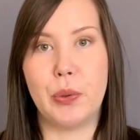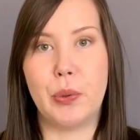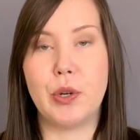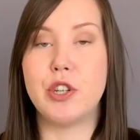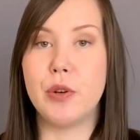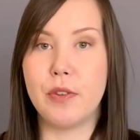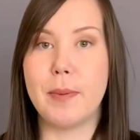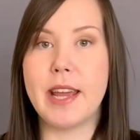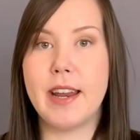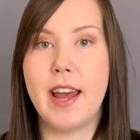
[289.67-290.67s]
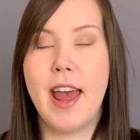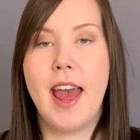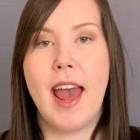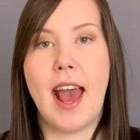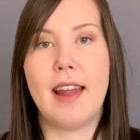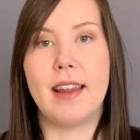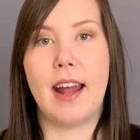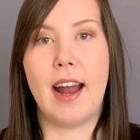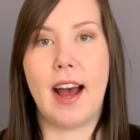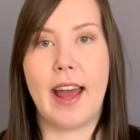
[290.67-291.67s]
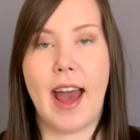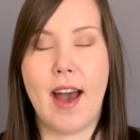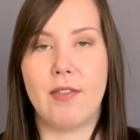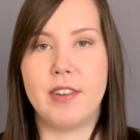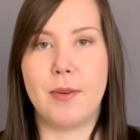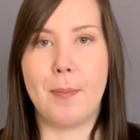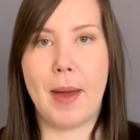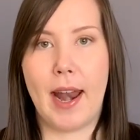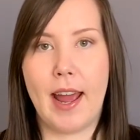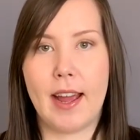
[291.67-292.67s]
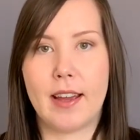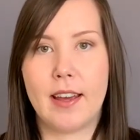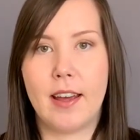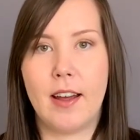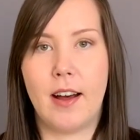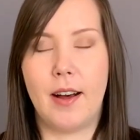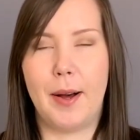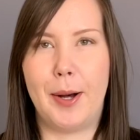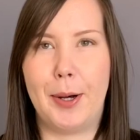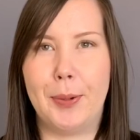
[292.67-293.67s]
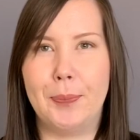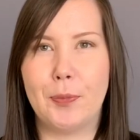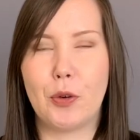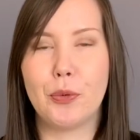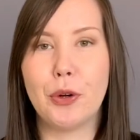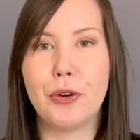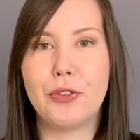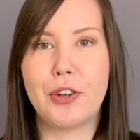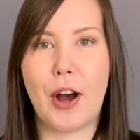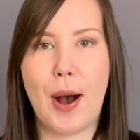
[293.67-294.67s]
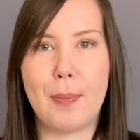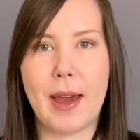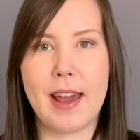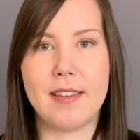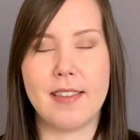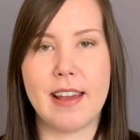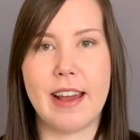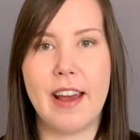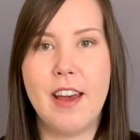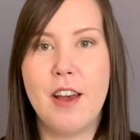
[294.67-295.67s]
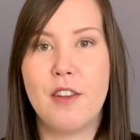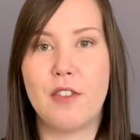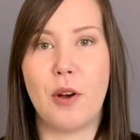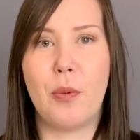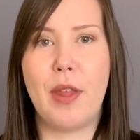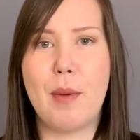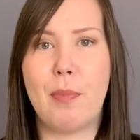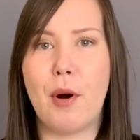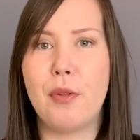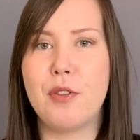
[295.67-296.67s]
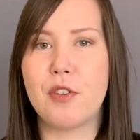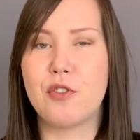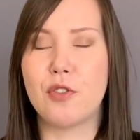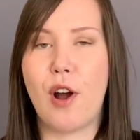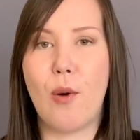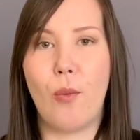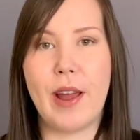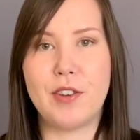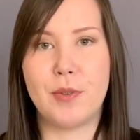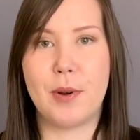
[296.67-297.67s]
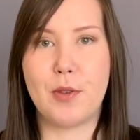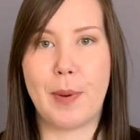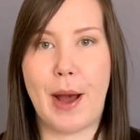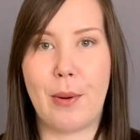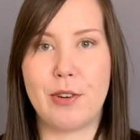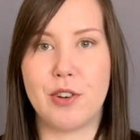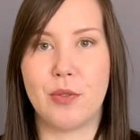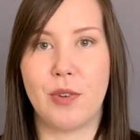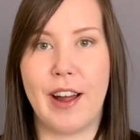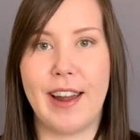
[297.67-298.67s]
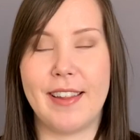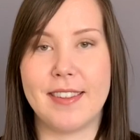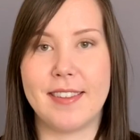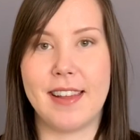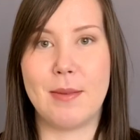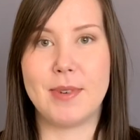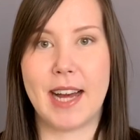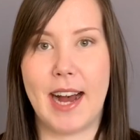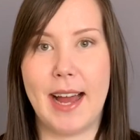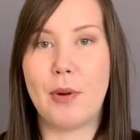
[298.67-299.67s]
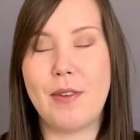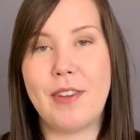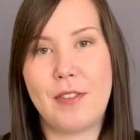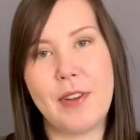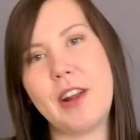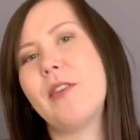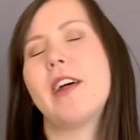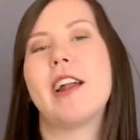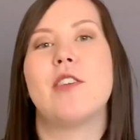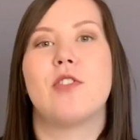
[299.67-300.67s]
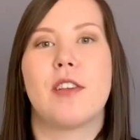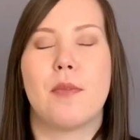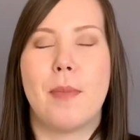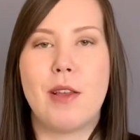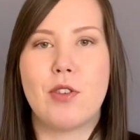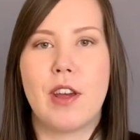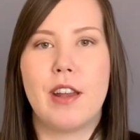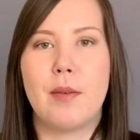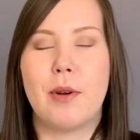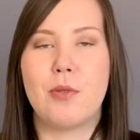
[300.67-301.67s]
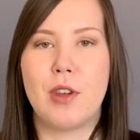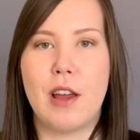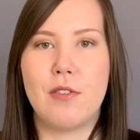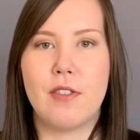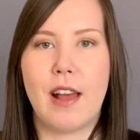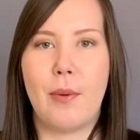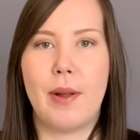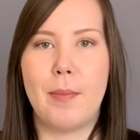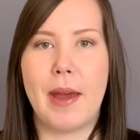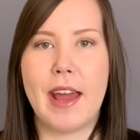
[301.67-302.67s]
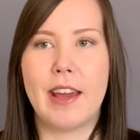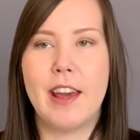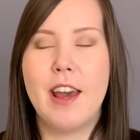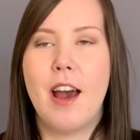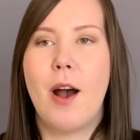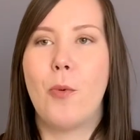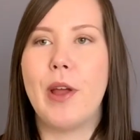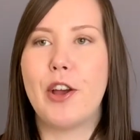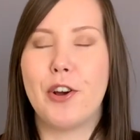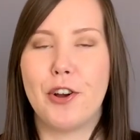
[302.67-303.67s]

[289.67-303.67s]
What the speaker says: 2-speed, and then I have a Dometic rooftop AC. So they both just draw way too much power to run at the same time. Previous video that I just mentioned about changes I would make, we could